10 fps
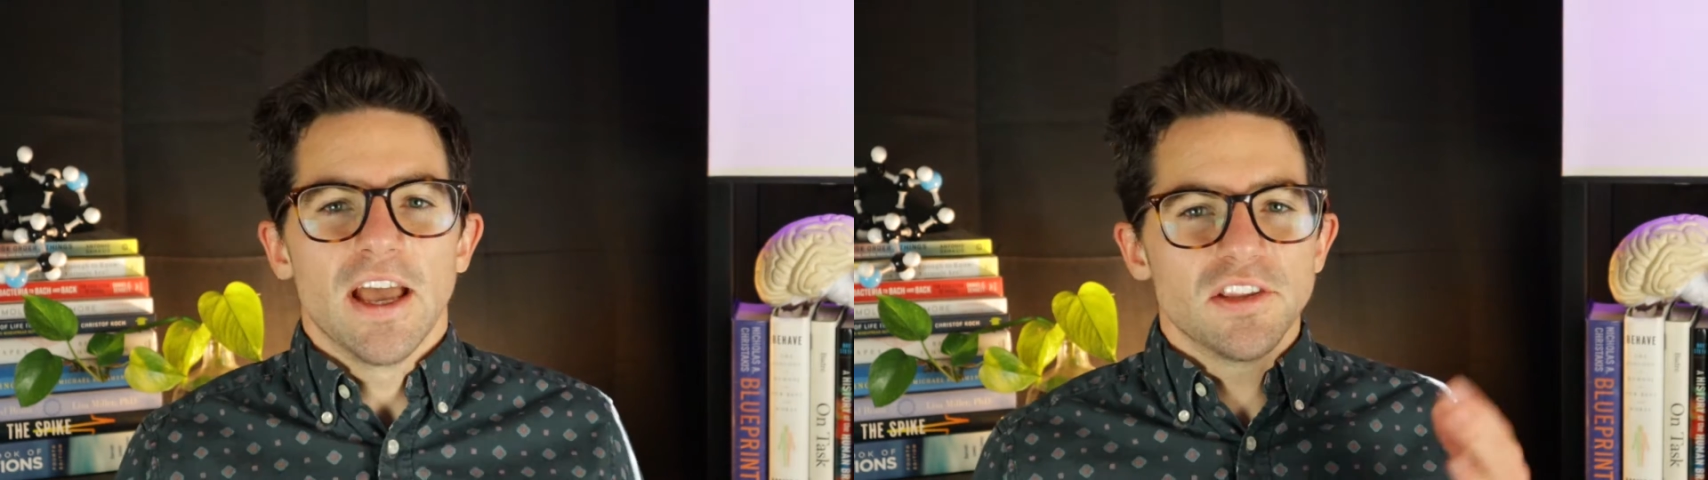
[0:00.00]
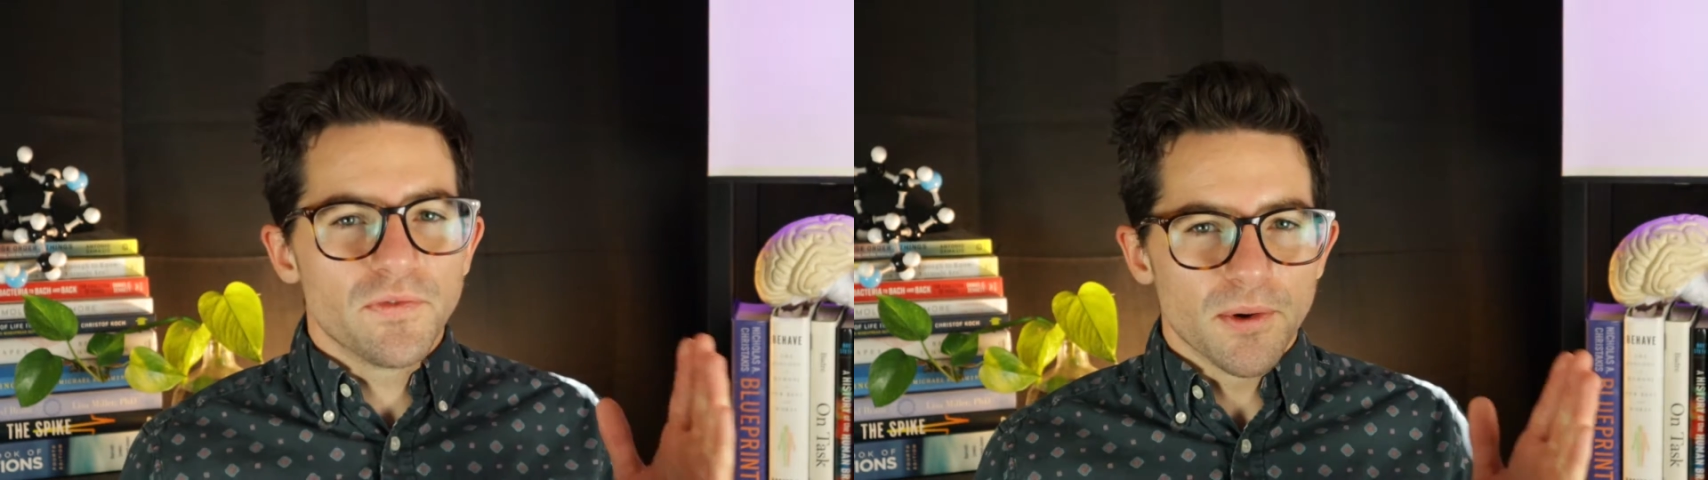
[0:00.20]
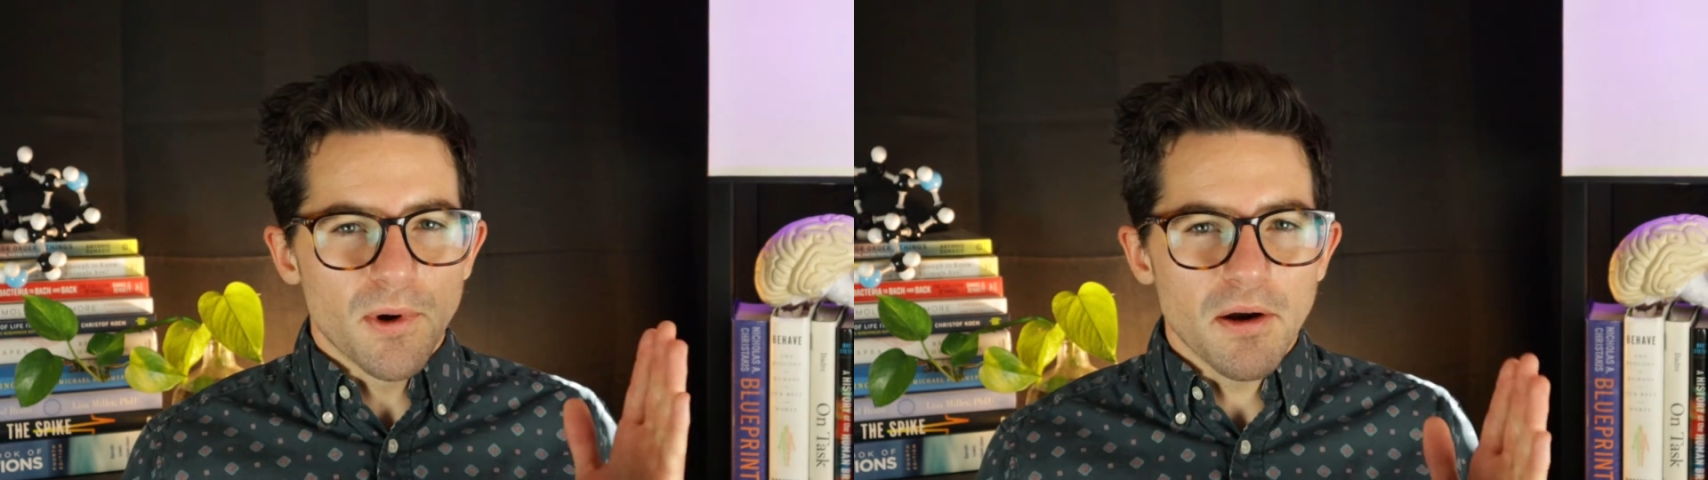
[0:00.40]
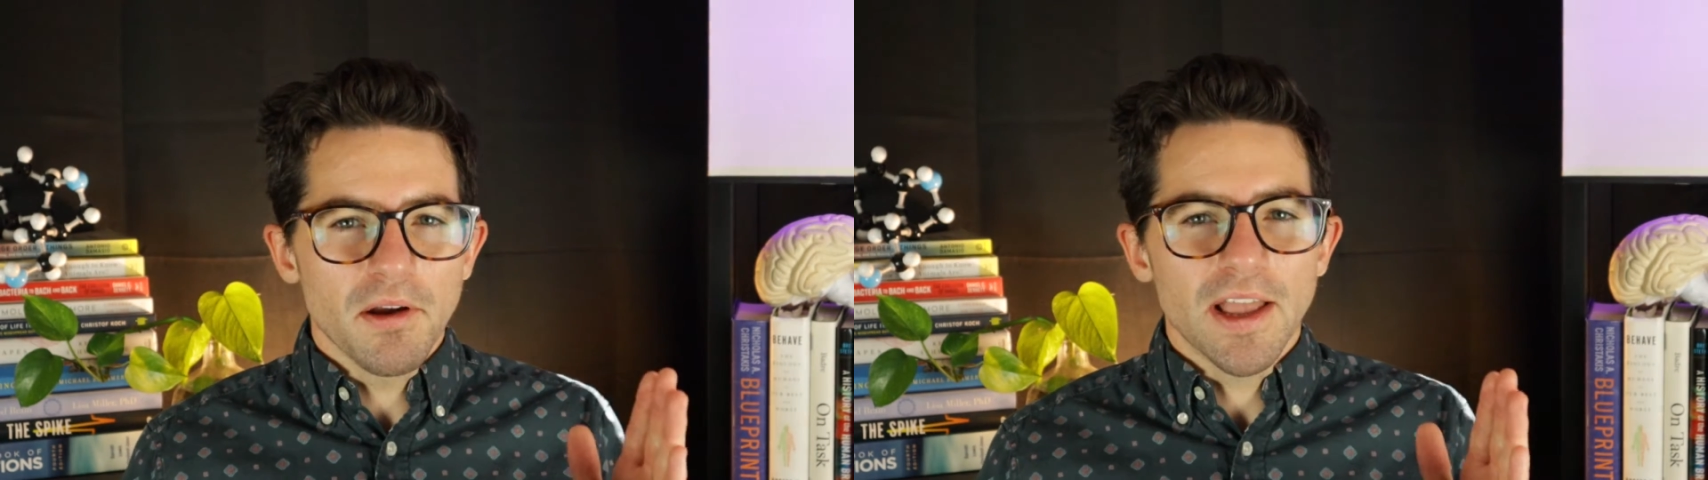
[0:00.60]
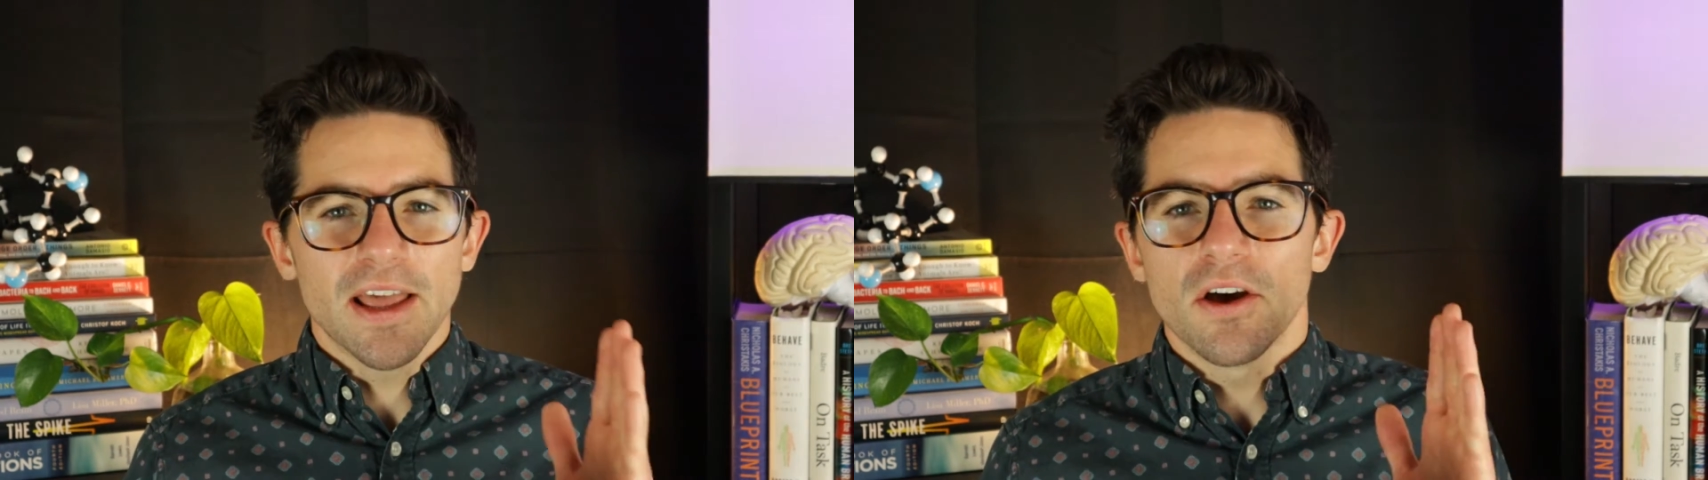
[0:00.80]
As
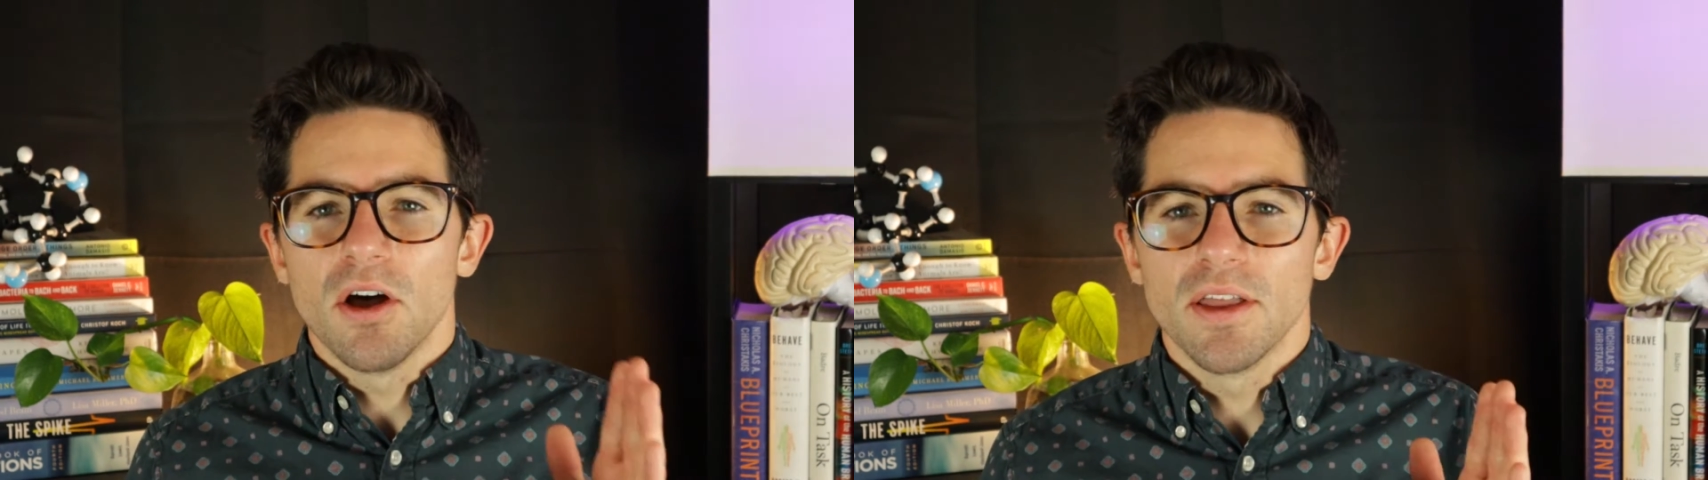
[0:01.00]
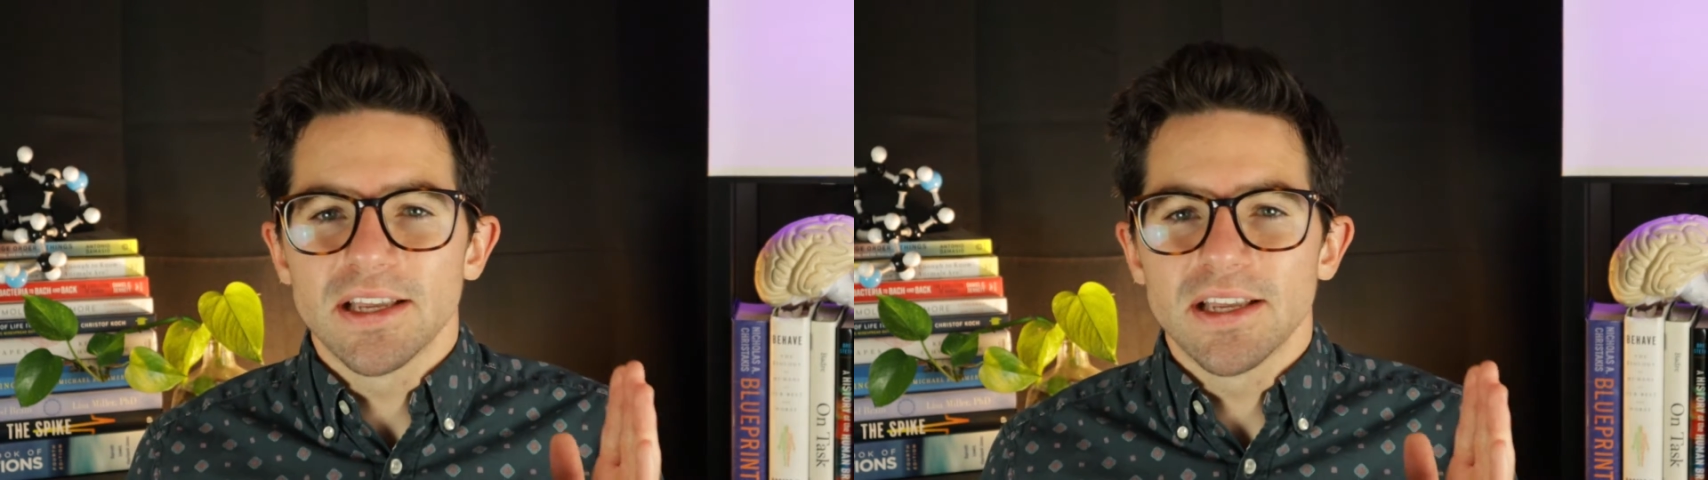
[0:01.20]
Ferrara et al.